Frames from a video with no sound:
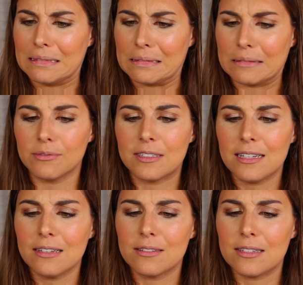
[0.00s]
I don't know.
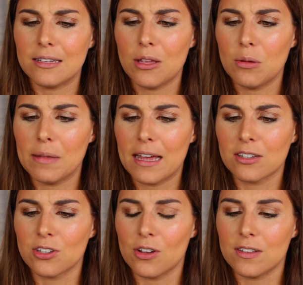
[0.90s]
St Stilo
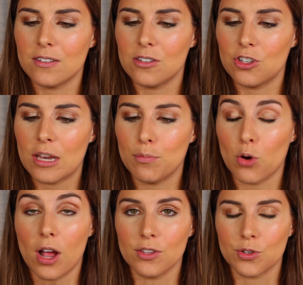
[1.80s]
Black Star. This is in the shade
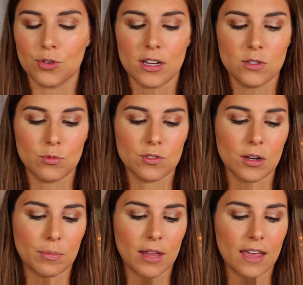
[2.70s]
Bronze Green, so I'm just
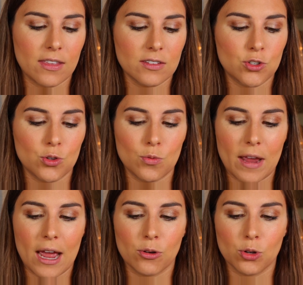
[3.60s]
gonna apply this to
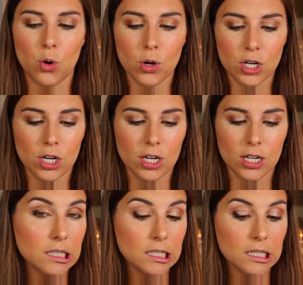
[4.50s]
my outer corner.
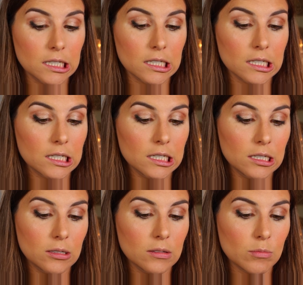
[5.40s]
See how this
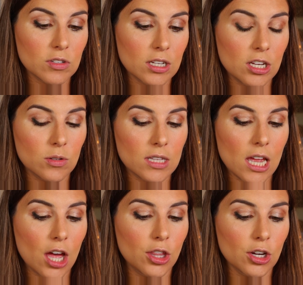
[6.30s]
goes. I'm just gonna use
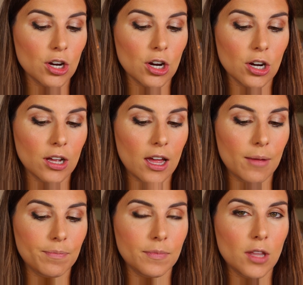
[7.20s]
the other
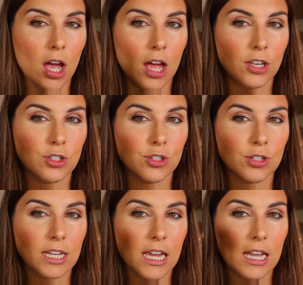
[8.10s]
um,
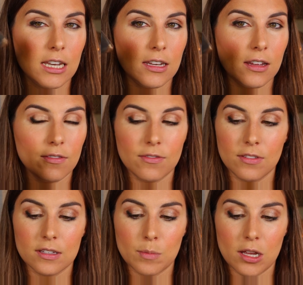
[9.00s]
non-dirty end of
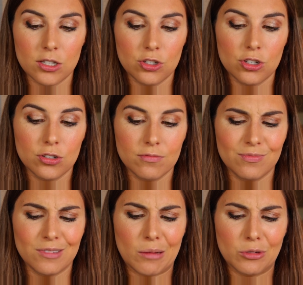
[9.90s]
the sponge,
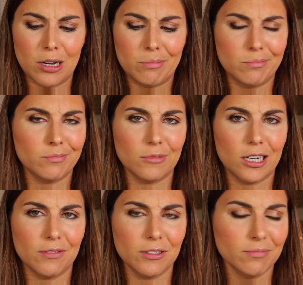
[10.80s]
gumdrop,
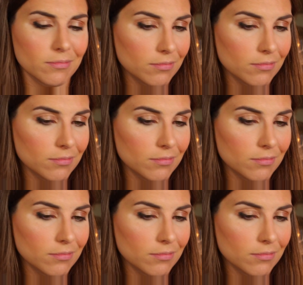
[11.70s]
whatever.